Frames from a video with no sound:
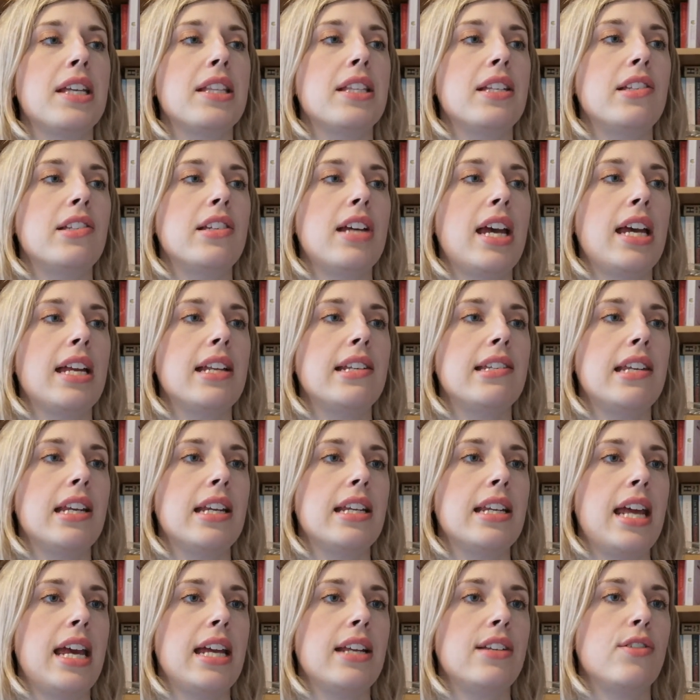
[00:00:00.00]
and the
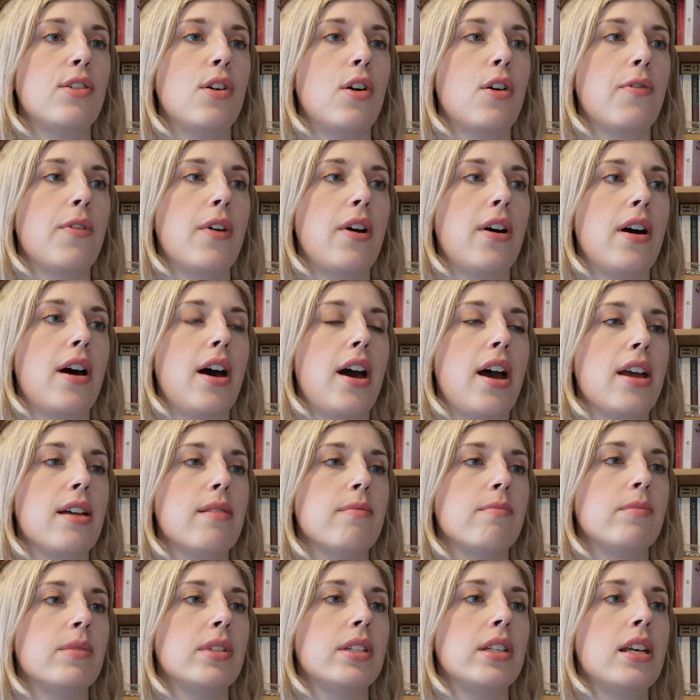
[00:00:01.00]
changing nature of our
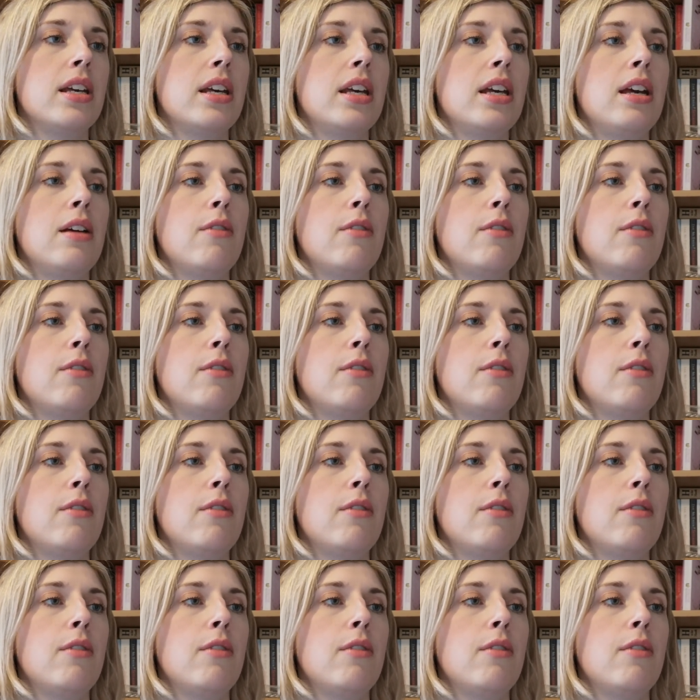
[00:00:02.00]
homes.